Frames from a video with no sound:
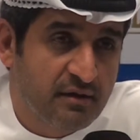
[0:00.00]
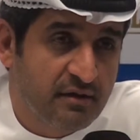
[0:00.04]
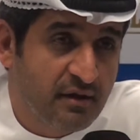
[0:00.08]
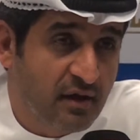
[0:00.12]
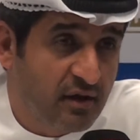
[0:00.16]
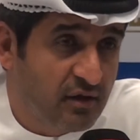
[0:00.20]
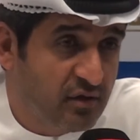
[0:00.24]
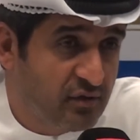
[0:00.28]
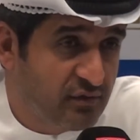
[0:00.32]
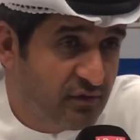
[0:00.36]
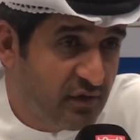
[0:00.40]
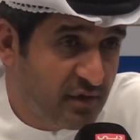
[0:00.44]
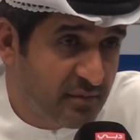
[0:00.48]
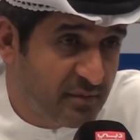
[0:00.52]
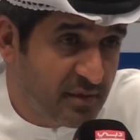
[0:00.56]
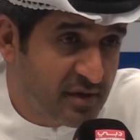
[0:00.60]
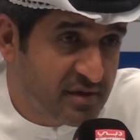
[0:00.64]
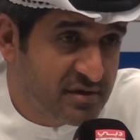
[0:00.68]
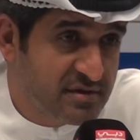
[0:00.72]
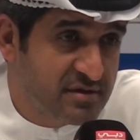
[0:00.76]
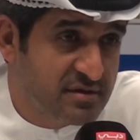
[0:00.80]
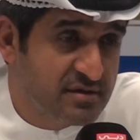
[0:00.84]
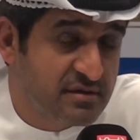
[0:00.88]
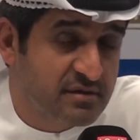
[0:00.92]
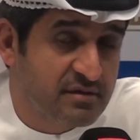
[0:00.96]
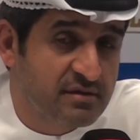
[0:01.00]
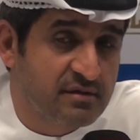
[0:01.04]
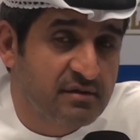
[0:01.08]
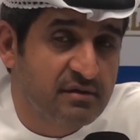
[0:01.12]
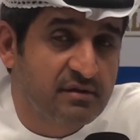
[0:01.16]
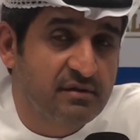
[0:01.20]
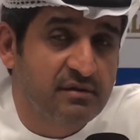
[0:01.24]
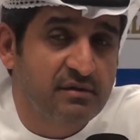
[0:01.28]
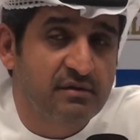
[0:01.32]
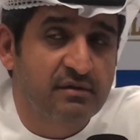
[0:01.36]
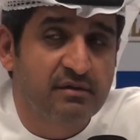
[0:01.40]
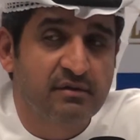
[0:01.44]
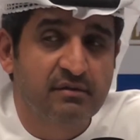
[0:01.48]
Thank you very much.
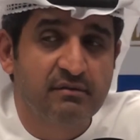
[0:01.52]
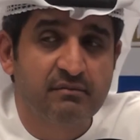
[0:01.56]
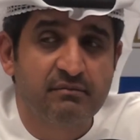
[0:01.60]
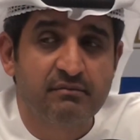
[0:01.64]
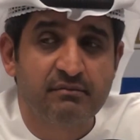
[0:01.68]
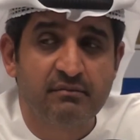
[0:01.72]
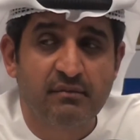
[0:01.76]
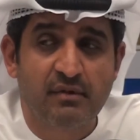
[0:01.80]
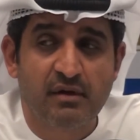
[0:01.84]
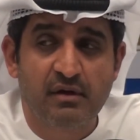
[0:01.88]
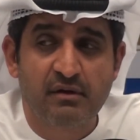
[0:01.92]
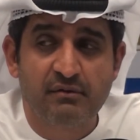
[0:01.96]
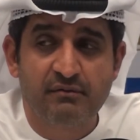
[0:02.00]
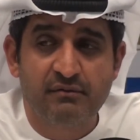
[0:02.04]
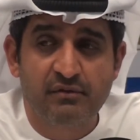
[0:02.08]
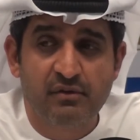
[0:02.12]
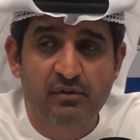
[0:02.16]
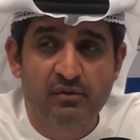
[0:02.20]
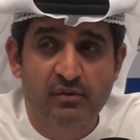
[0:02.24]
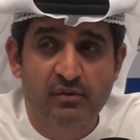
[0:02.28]
And if